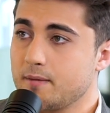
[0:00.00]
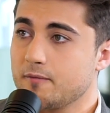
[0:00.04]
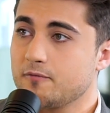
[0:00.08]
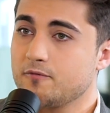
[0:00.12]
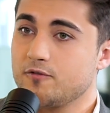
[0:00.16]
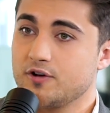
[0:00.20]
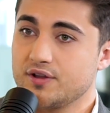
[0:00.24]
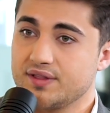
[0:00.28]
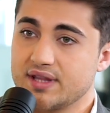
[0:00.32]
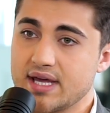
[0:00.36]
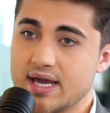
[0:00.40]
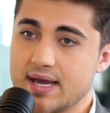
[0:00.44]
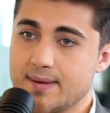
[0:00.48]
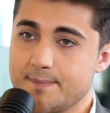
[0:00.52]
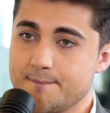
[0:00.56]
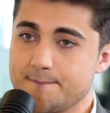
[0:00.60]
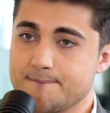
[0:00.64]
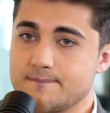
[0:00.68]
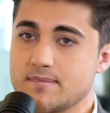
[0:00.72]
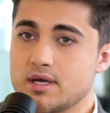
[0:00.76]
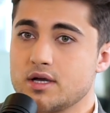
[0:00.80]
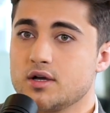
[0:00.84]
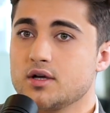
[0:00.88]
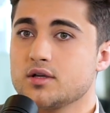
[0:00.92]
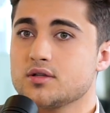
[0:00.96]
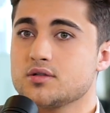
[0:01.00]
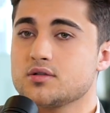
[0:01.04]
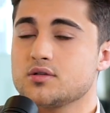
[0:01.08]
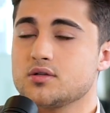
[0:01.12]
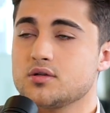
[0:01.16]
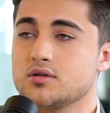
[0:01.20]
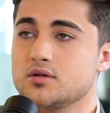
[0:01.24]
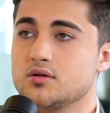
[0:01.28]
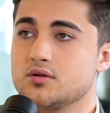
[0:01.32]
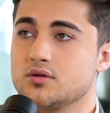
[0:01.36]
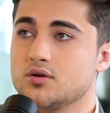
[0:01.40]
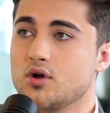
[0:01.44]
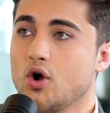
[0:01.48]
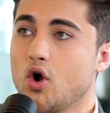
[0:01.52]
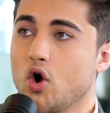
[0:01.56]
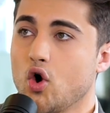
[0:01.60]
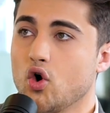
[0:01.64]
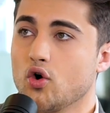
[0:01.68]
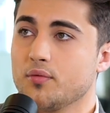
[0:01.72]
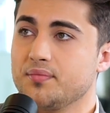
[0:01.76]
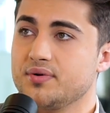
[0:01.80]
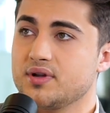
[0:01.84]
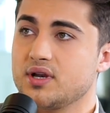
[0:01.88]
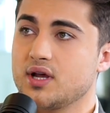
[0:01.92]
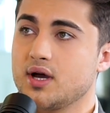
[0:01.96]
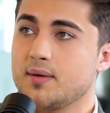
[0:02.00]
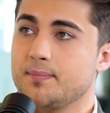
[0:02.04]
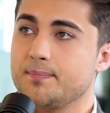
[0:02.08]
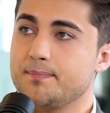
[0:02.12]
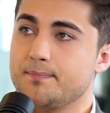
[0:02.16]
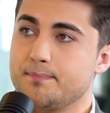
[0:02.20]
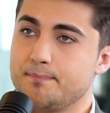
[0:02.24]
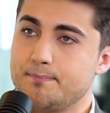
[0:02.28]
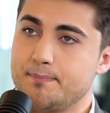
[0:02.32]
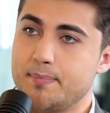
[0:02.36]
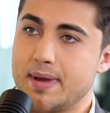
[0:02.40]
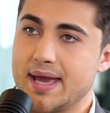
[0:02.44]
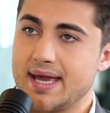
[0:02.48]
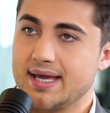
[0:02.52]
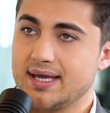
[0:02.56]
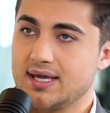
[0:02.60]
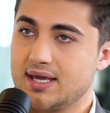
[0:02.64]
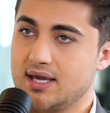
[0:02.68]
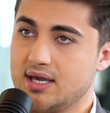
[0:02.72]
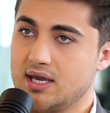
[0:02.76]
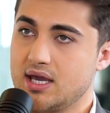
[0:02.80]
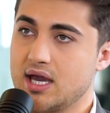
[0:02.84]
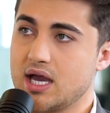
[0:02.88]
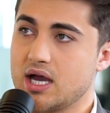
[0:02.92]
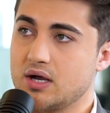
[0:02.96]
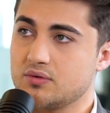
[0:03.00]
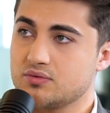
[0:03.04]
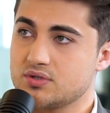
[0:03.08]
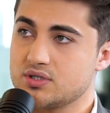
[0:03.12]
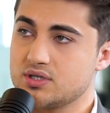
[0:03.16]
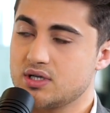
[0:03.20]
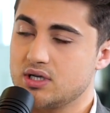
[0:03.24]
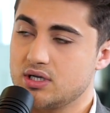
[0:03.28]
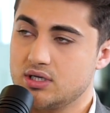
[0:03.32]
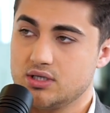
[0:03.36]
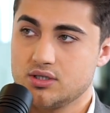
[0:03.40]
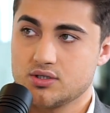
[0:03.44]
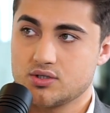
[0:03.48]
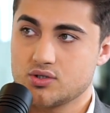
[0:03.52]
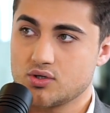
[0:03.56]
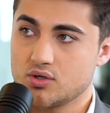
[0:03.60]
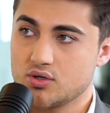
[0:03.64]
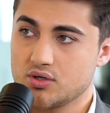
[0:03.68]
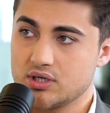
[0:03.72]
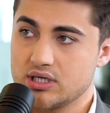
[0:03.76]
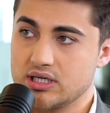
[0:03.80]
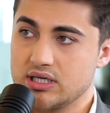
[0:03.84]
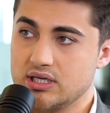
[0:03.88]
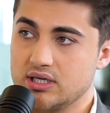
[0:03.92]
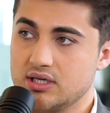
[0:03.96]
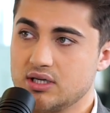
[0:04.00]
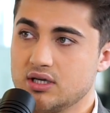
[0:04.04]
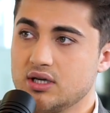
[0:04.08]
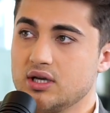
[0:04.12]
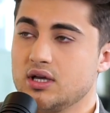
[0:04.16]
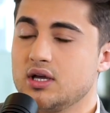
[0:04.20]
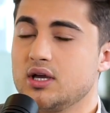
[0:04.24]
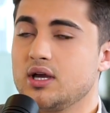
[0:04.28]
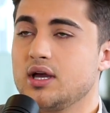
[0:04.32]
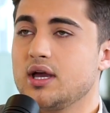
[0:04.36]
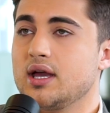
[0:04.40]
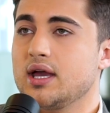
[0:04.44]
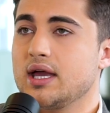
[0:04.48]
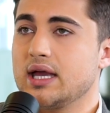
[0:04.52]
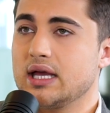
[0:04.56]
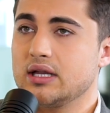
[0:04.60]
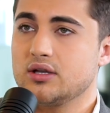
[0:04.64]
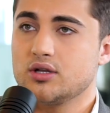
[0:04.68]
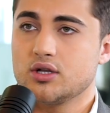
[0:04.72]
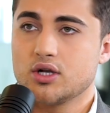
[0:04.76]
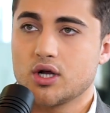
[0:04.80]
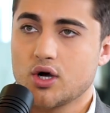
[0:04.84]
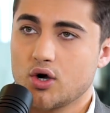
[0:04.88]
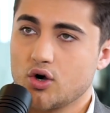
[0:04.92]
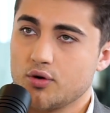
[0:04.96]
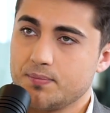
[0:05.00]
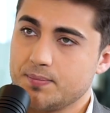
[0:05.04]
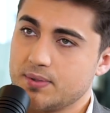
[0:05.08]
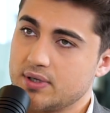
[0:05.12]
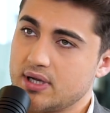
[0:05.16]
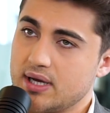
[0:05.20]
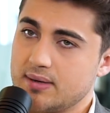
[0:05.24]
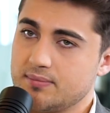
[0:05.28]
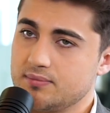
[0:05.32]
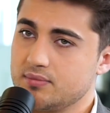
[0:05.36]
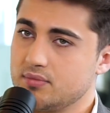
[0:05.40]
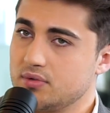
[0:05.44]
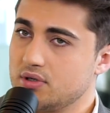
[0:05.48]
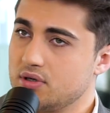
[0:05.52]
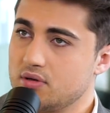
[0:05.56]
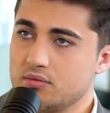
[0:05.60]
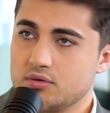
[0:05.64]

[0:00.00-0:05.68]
for them to open up bank accounts in Turkey and, open up,